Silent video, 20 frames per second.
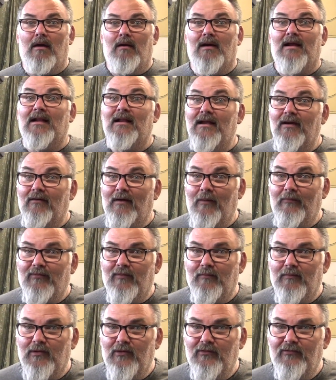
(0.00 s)
clear up
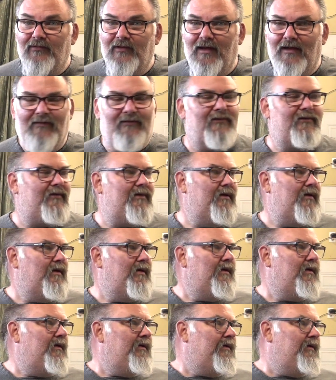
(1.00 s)
some loose ends.
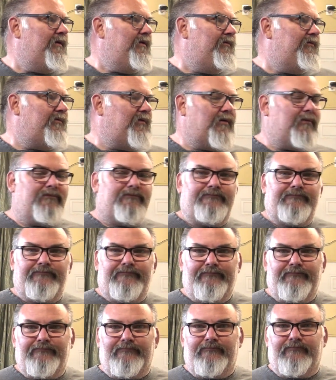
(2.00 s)
So
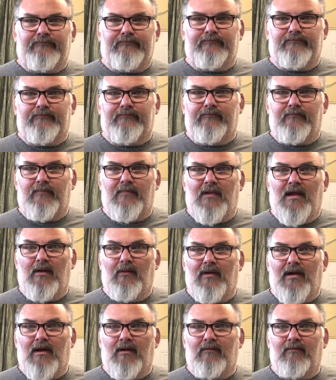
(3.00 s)
here
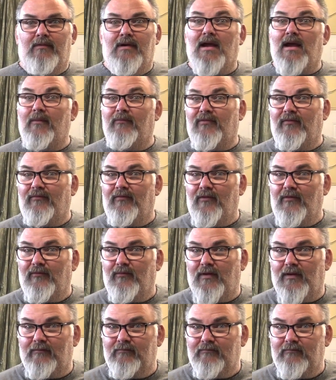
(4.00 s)
we go. Here comes the first
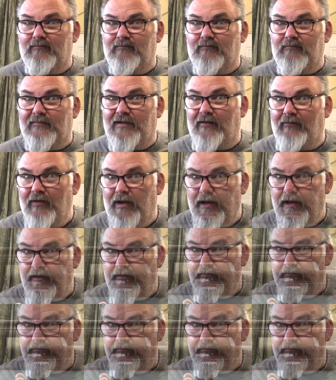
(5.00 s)
one. Get ready.